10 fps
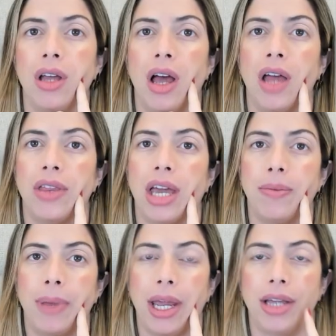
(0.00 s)
on
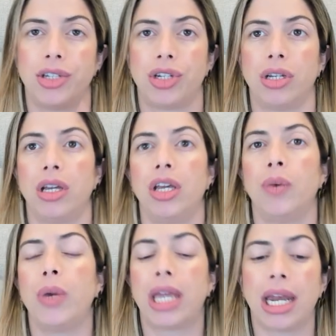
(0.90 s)
that page.
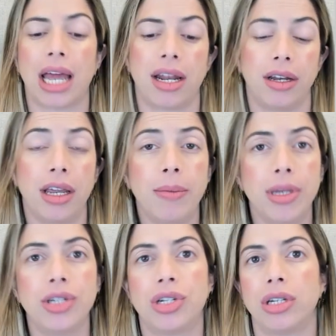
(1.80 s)
We can add an
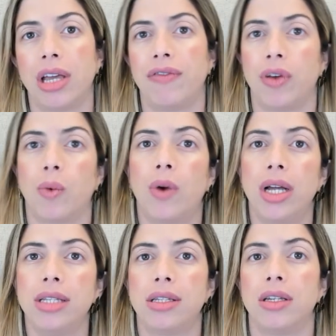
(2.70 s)
image if you
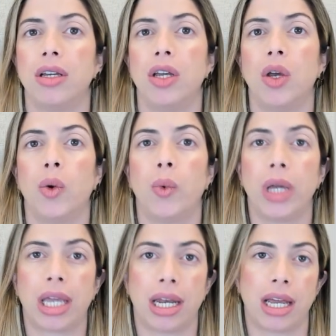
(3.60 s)
want. We
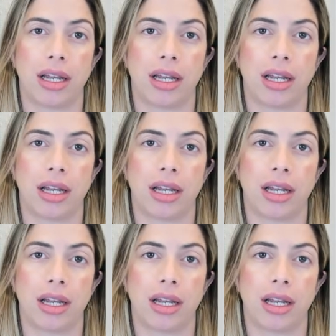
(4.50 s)
can add